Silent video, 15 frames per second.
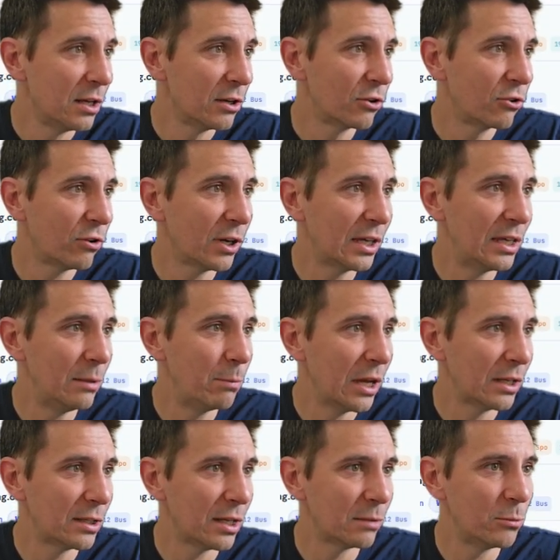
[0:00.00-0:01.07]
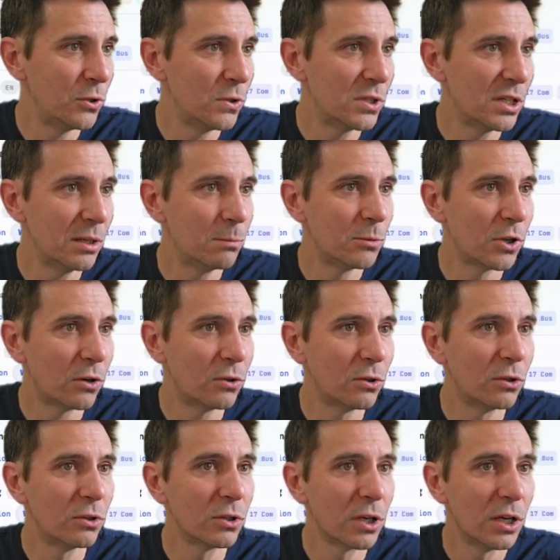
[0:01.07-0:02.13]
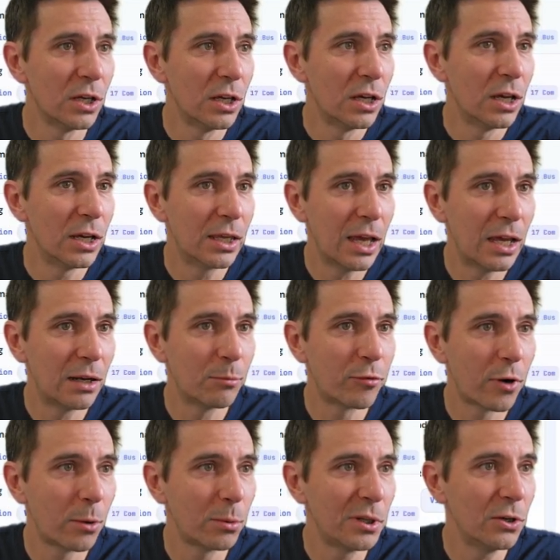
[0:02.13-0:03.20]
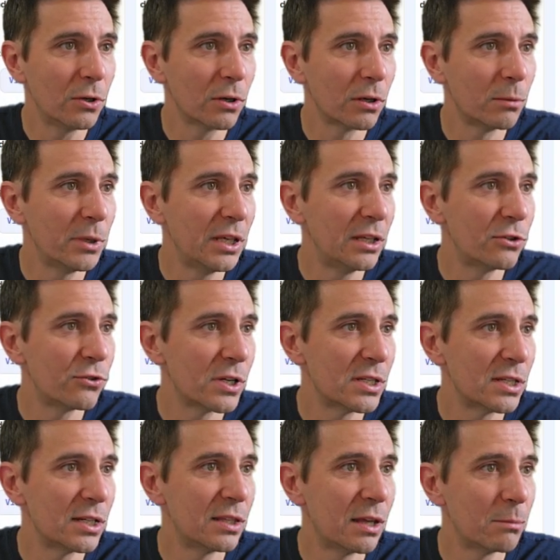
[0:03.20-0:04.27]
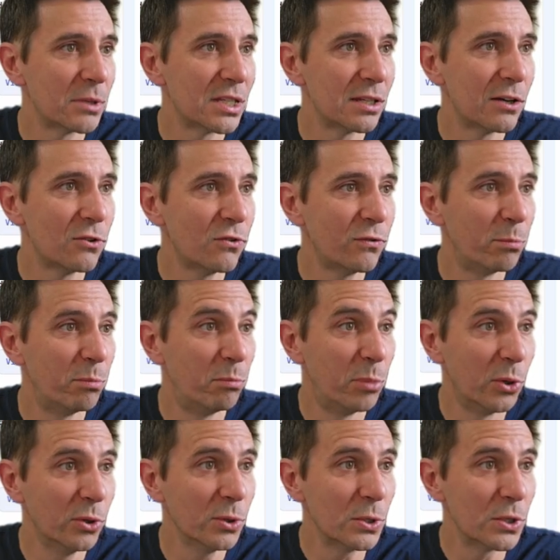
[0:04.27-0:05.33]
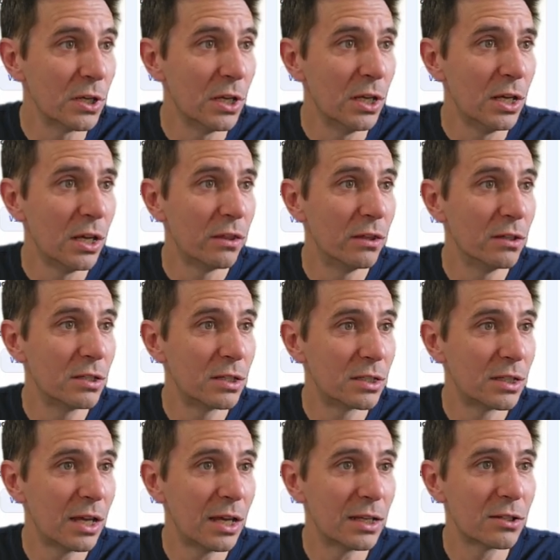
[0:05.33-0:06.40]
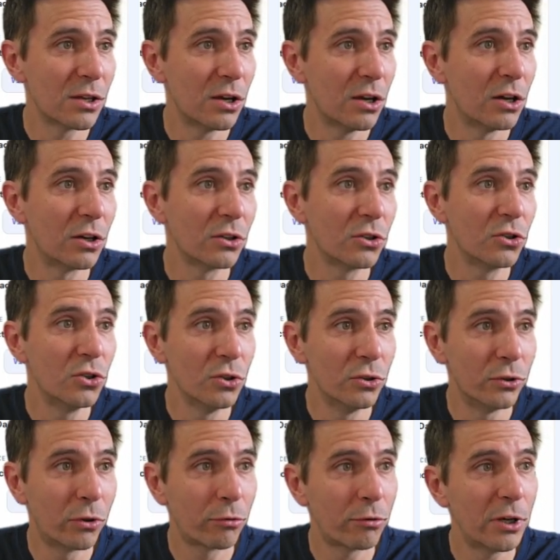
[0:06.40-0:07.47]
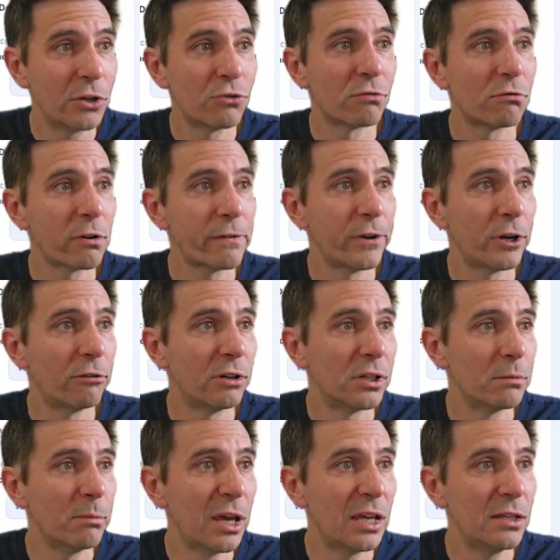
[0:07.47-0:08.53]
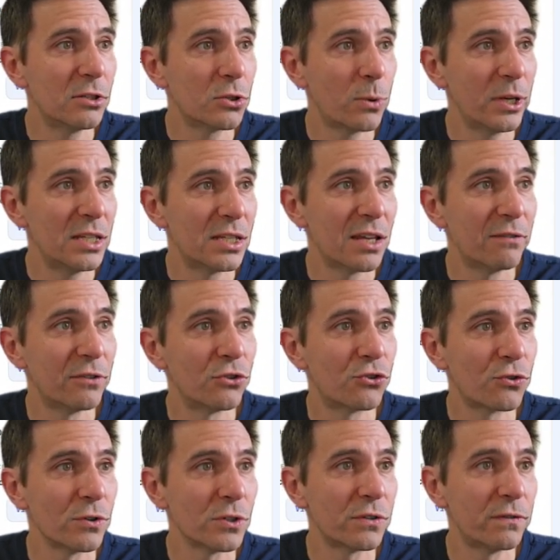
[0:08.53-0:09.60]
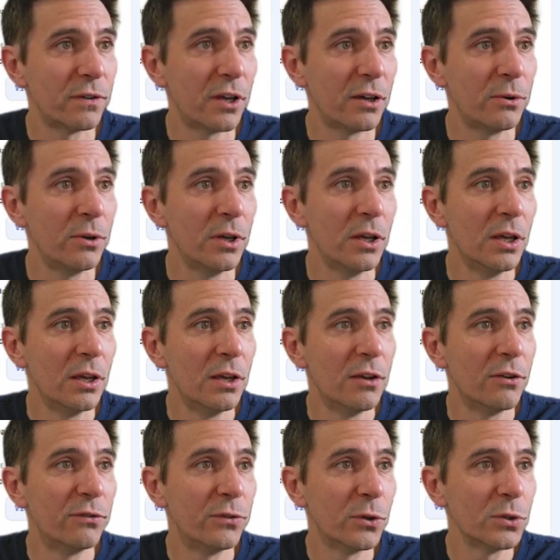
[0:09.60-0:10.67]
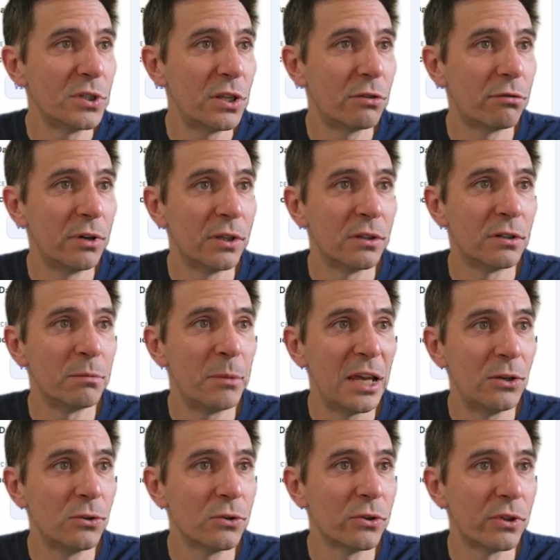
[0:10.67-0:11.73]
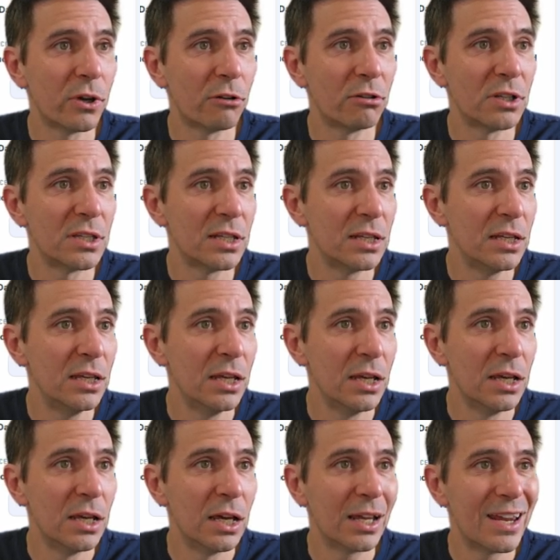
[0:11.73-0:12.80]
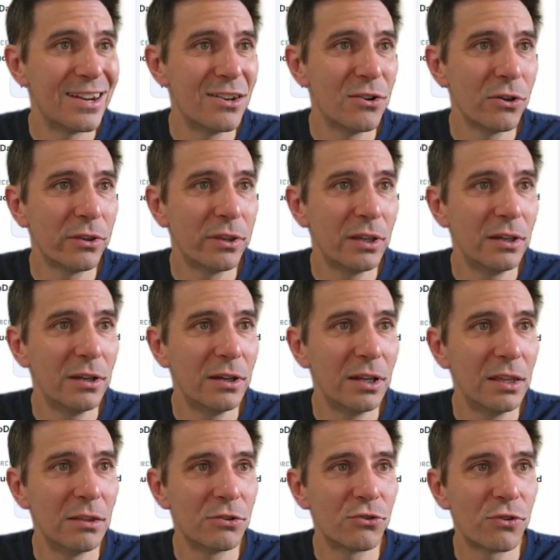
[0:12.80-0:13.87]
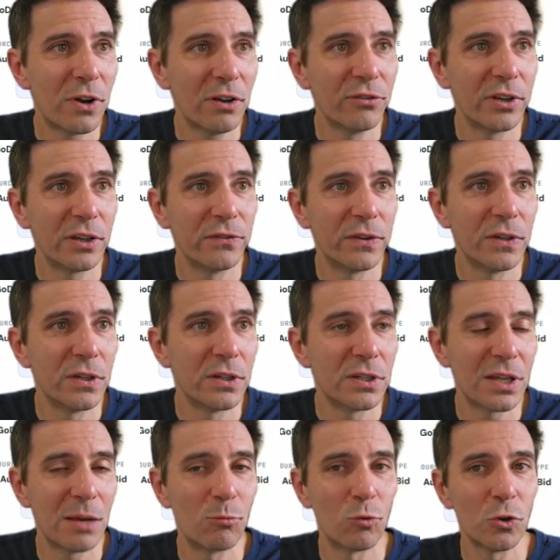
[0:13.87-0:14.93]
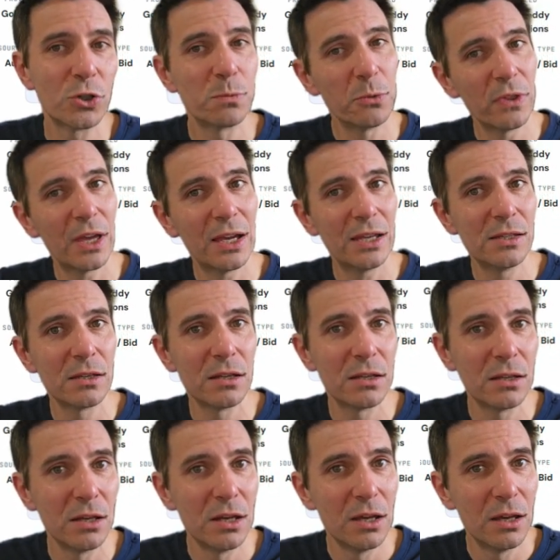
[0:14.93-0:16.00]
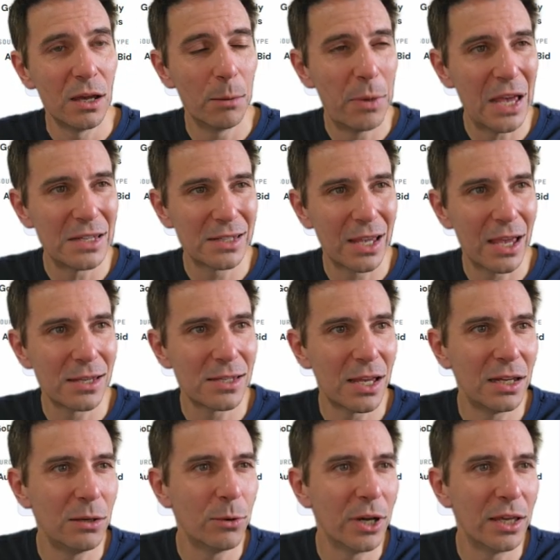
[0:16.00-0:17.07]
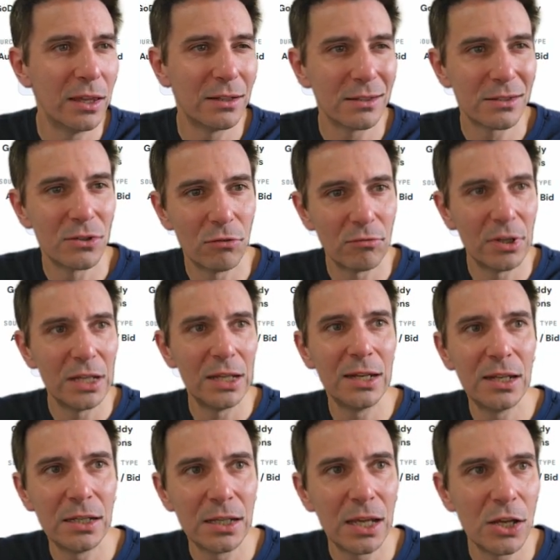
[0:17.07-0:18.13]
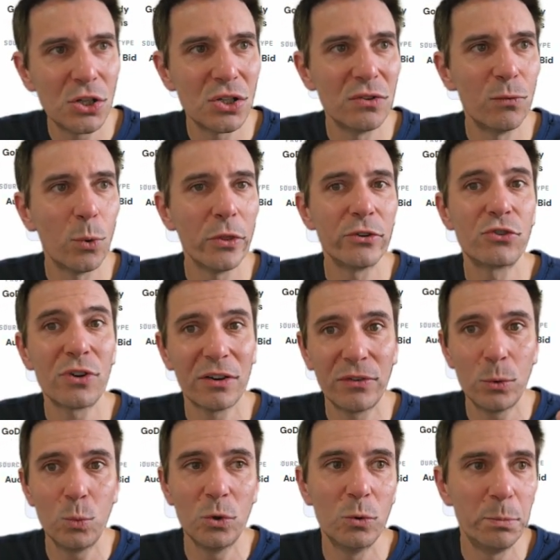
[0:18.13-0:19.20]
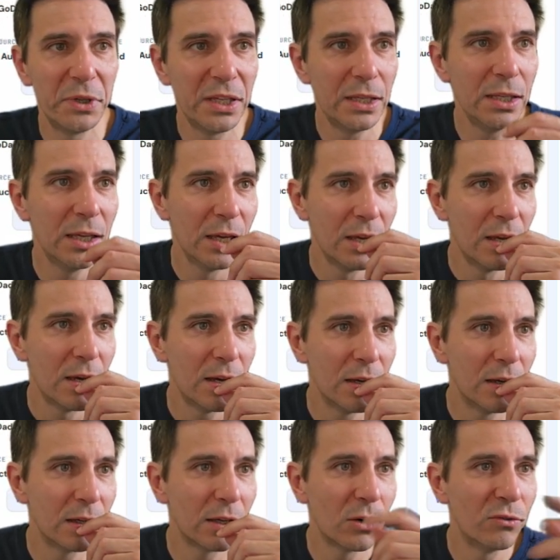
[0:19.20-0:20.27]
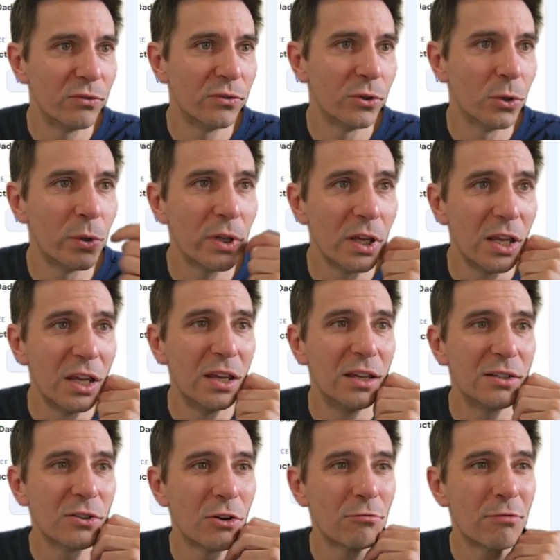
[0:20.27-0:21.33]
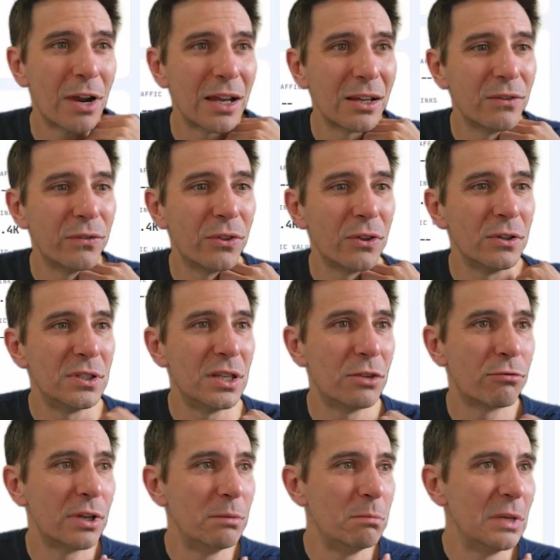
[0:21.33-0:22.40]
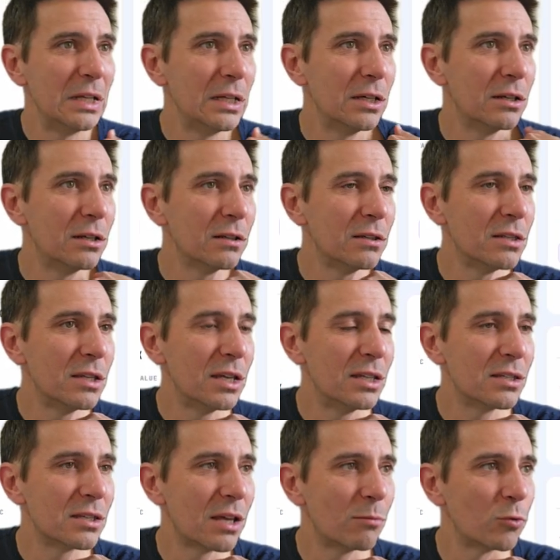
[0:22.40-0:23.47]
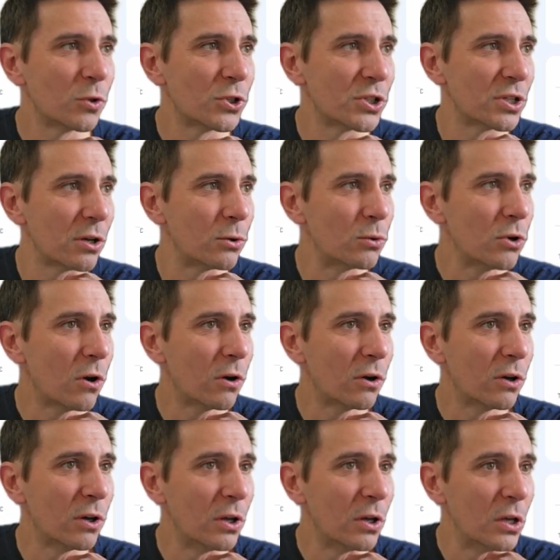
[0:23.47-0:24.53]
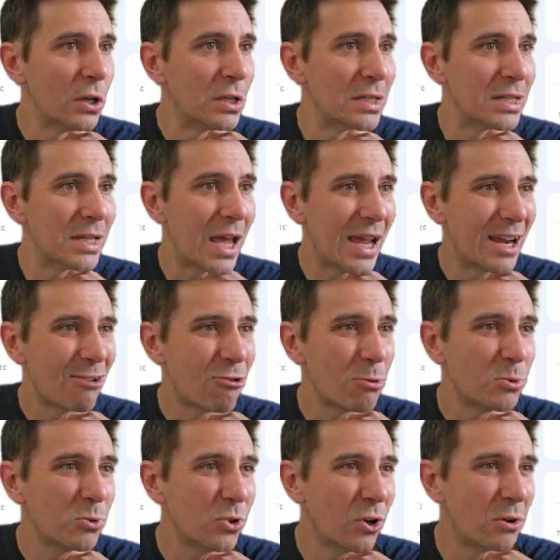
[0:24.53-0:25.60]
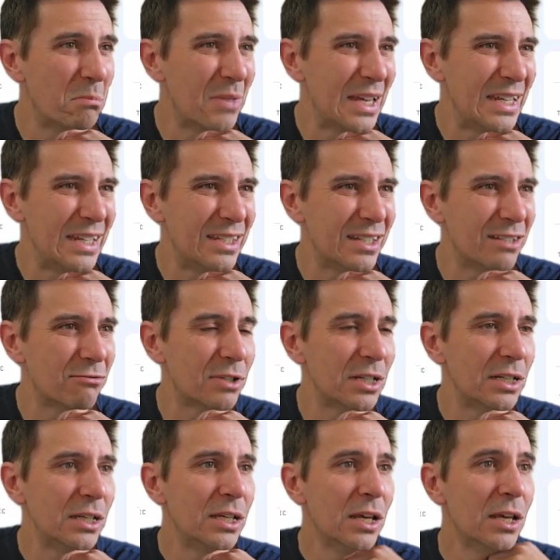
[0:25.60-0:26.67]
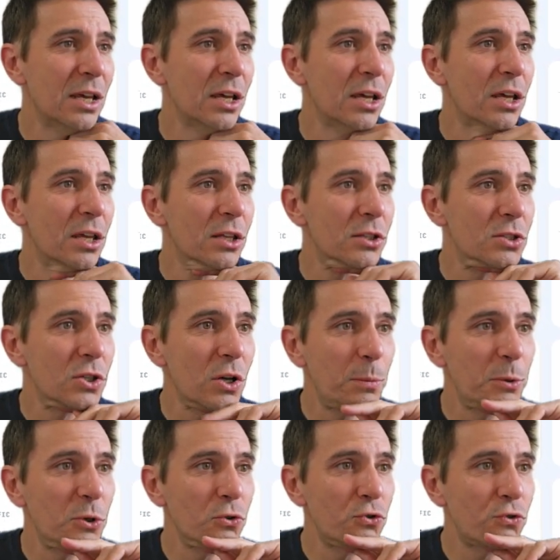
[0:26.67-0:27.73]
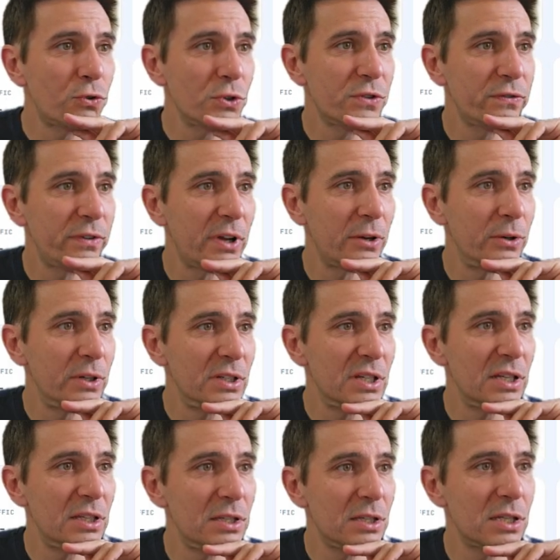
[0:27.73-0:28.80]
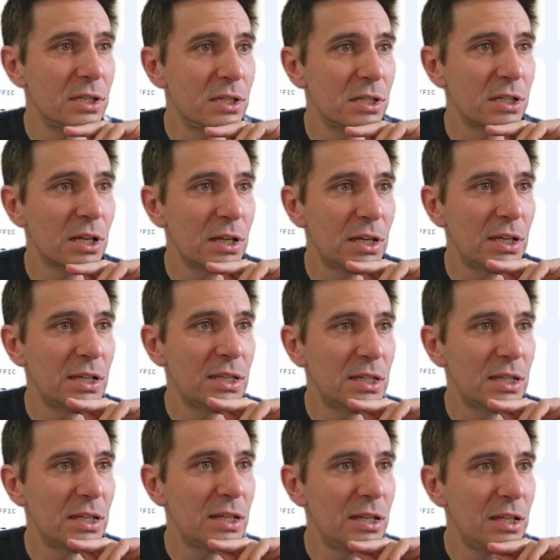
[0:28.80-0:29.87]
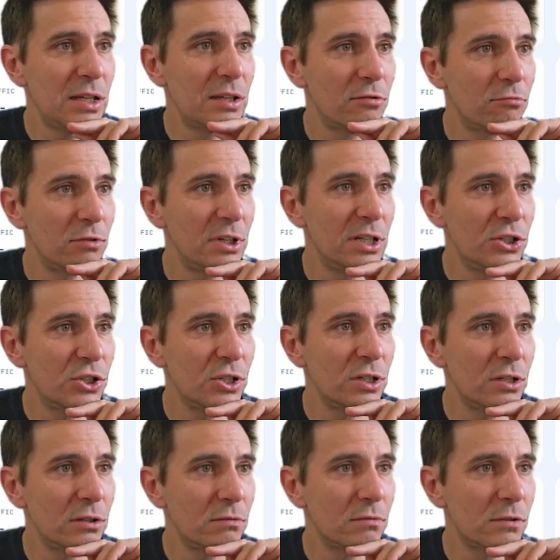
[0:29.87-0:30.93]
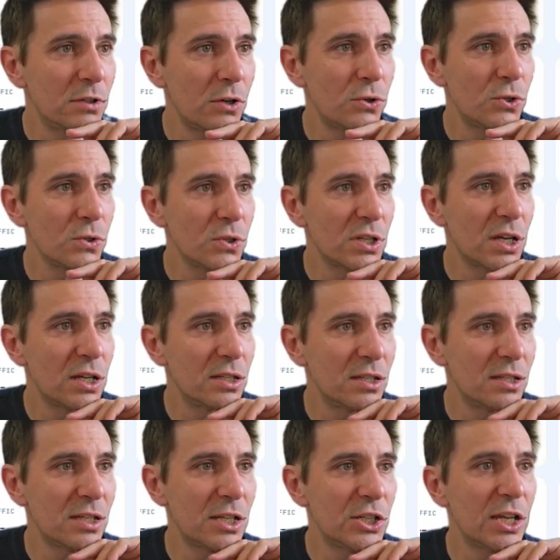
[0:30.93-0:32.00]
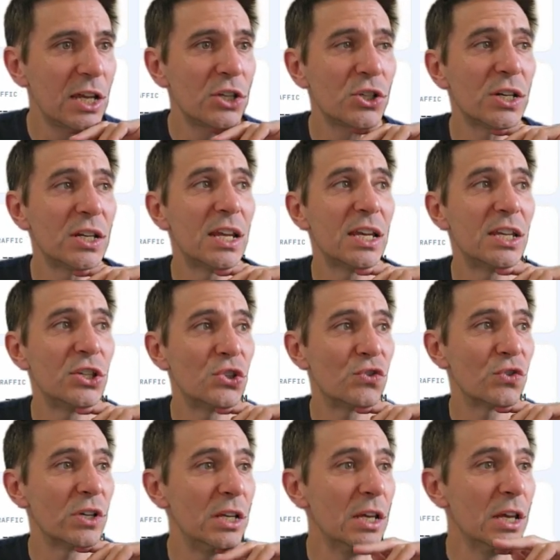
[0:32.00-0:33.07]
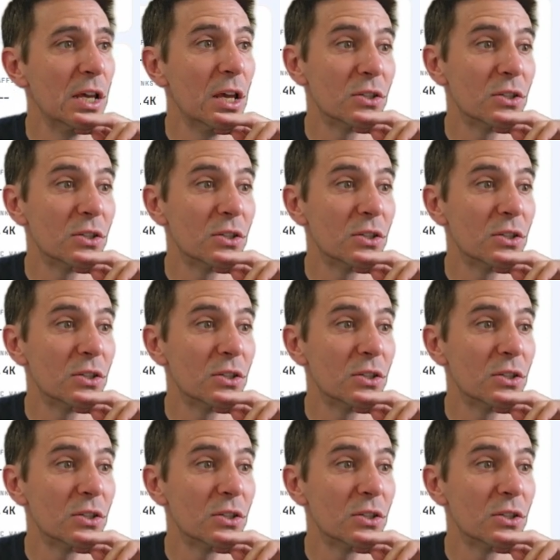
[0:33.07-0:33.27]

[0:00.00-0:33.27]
Crikey, BaghdadMuseum.org. Again, I'm probably not going to be interested in that myself, but the stats are good. 300 referring domains, 27 trust flow, 43 on the domain authority. Again, nothing in the traffic for SEMrush, but that is a best guess anyway. That's not really an indication of what the traffic will be going forward. It's got a rank of 33 million in SEMrush, so not terrible, not amazing really. Topical trust flow is in society, religion, social sciences, education and history.